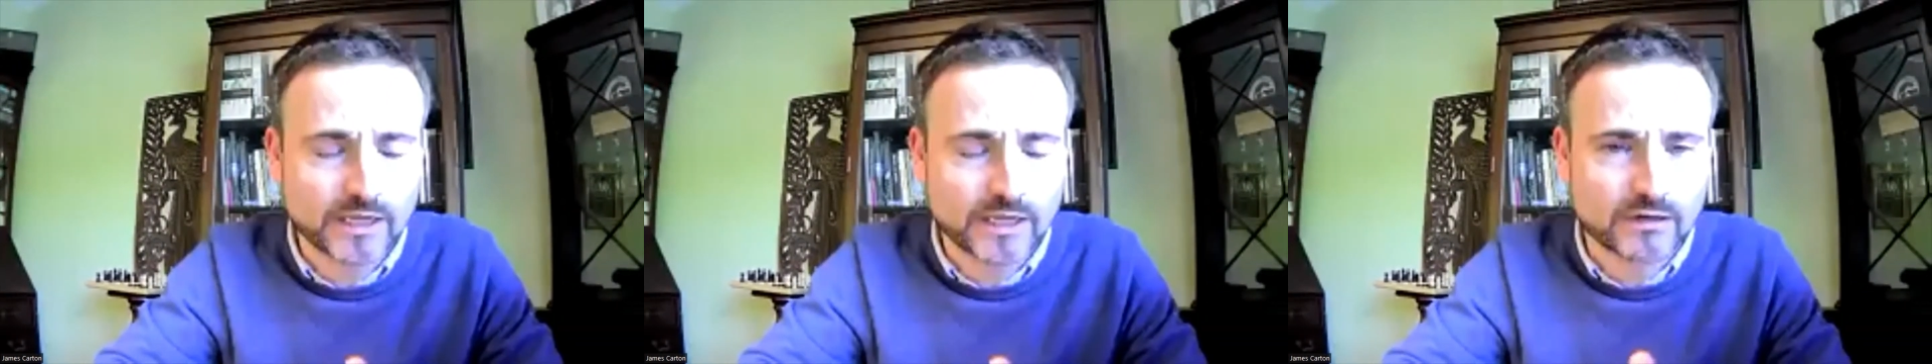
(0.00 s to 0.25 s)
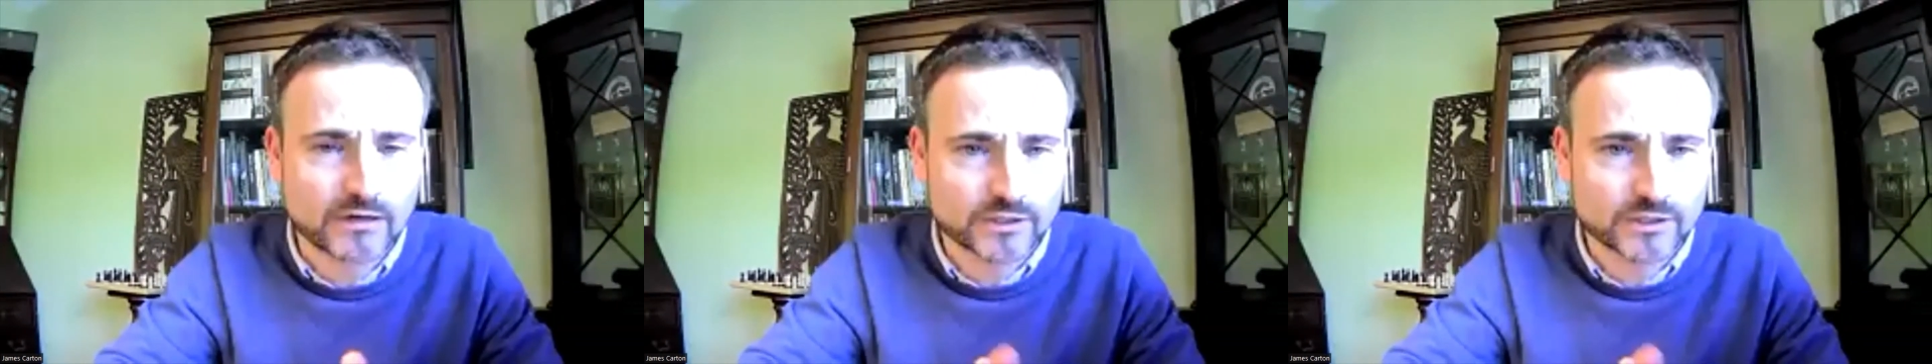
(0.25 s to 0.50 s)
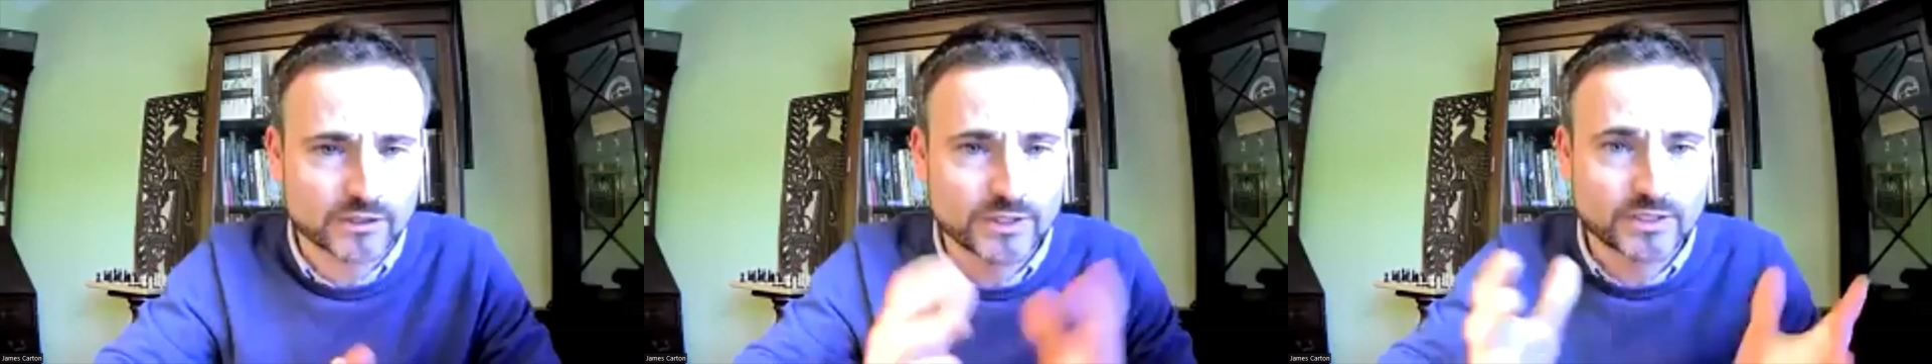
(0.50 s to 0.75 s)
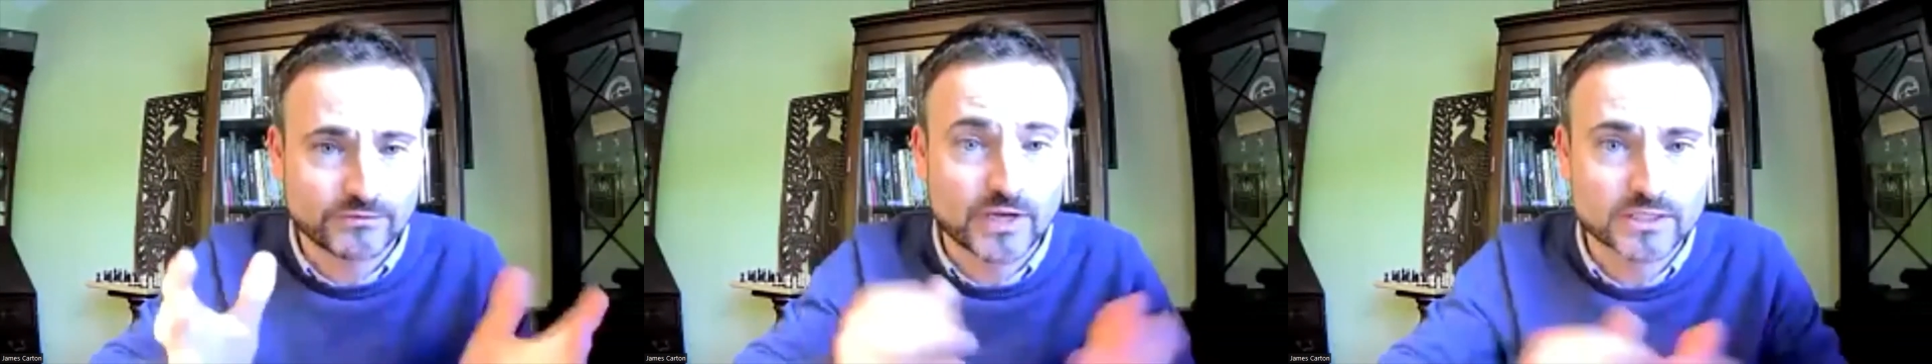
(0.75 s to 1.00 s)
in Ireland, which is
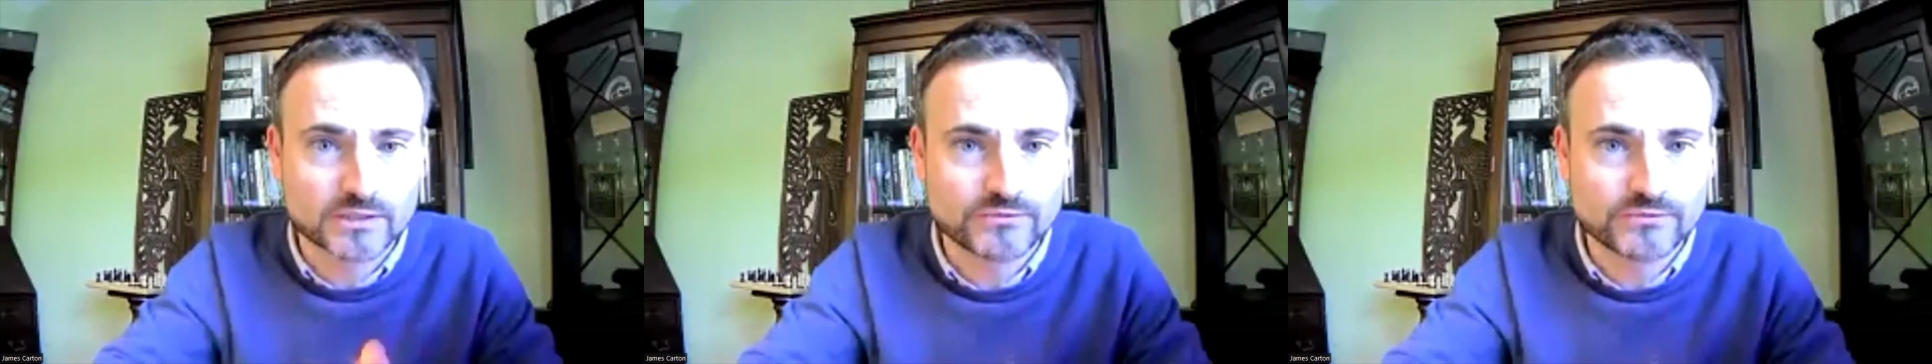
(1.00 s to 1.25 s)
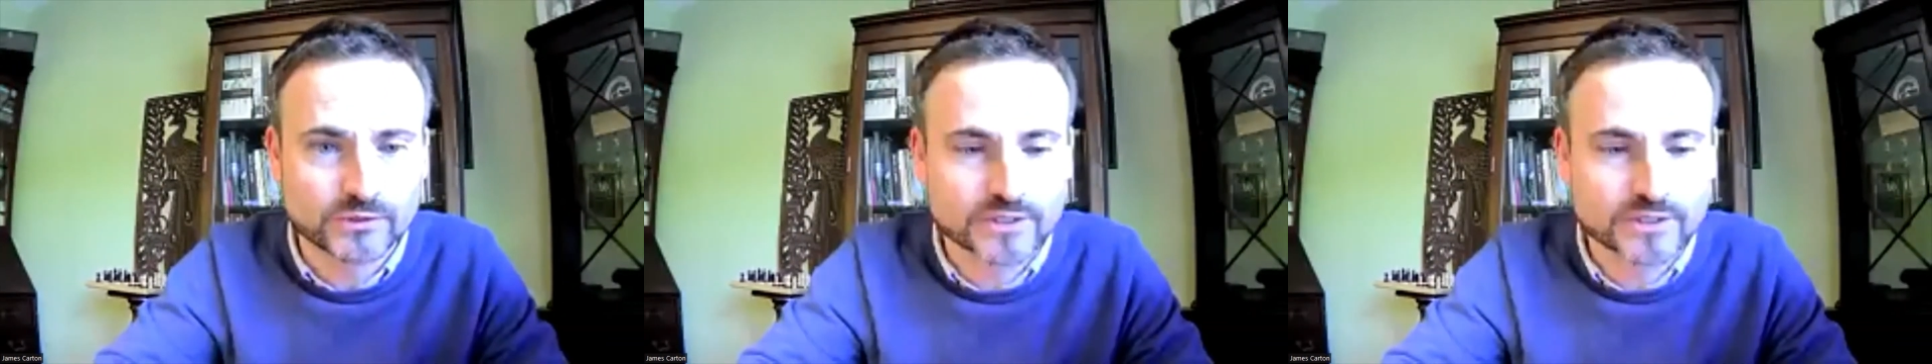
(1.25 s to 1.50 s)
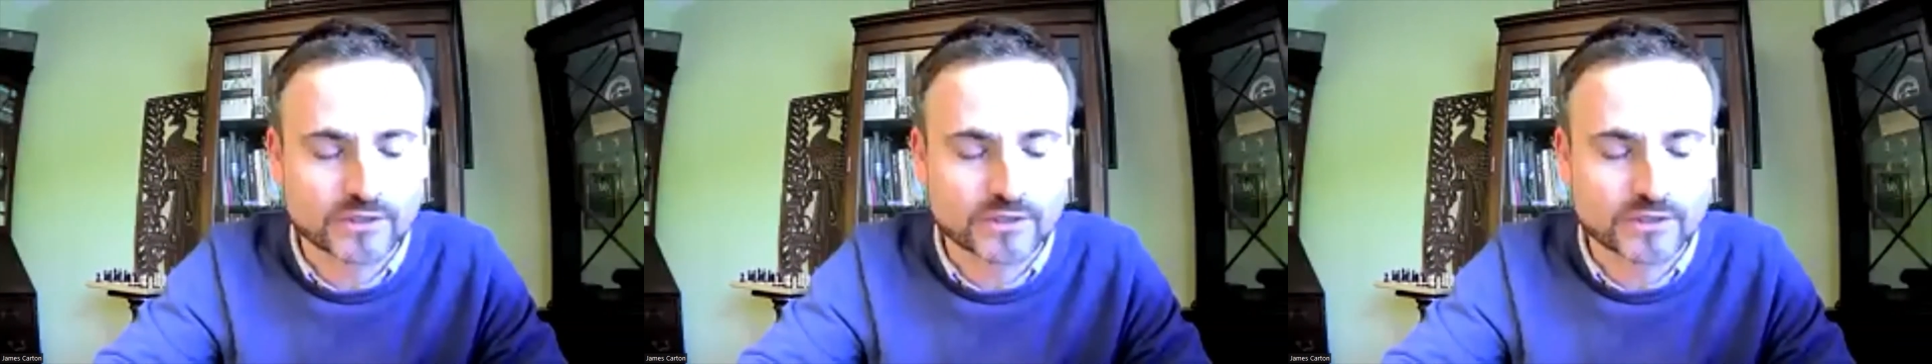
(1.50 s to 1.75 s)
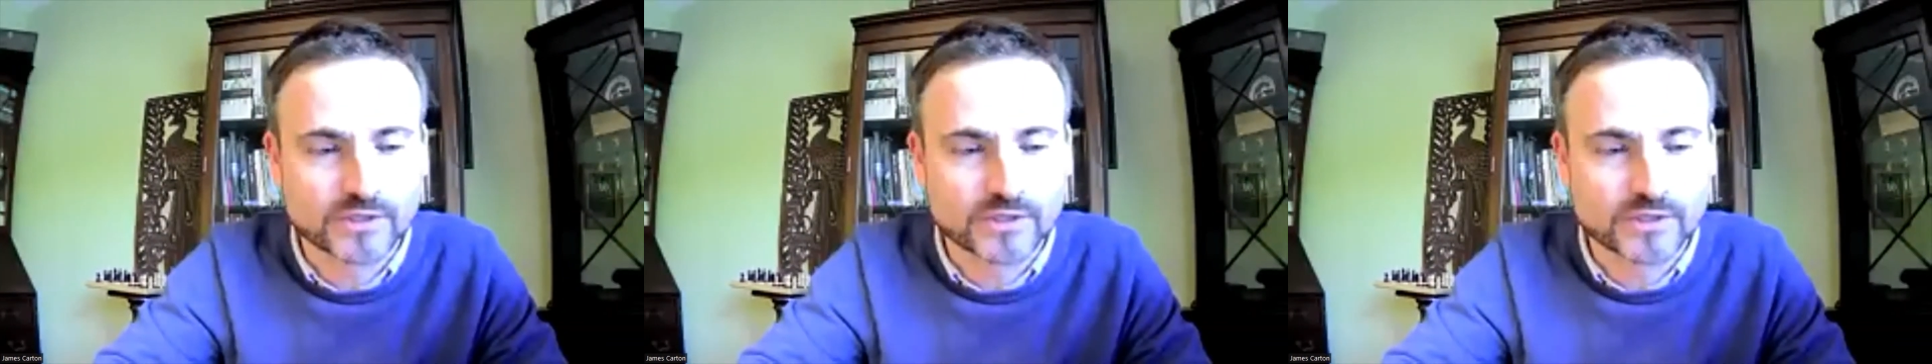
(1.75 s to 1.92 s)
the fossil fuel stuff.